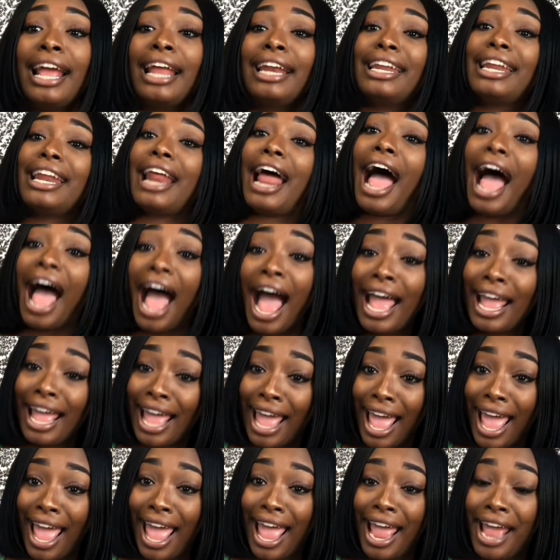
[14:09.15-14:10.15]
that I
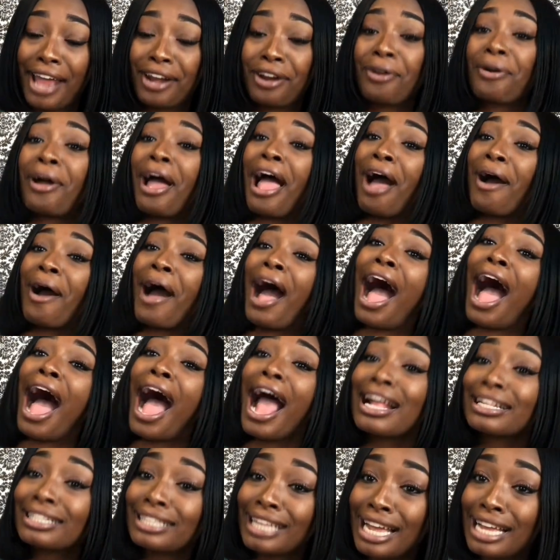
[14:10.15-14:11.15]
had on how
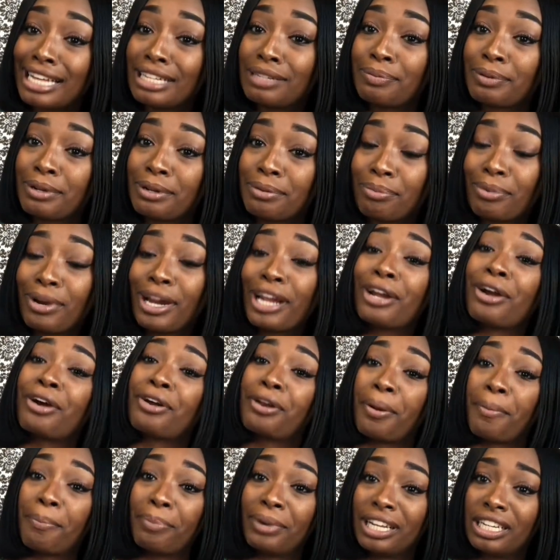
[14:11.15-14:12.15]
I take spring break
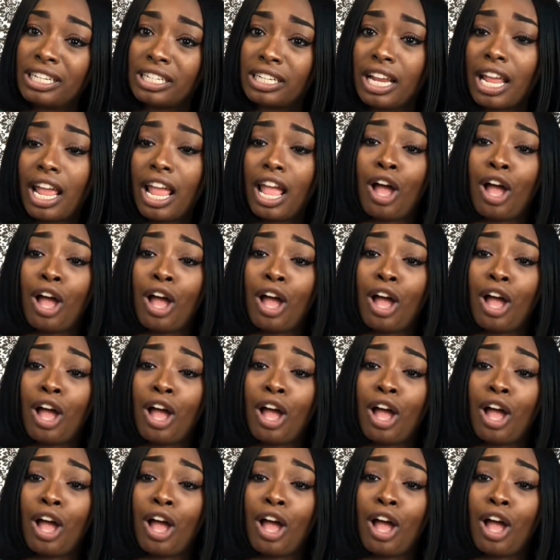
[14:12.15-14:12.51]
on a budget,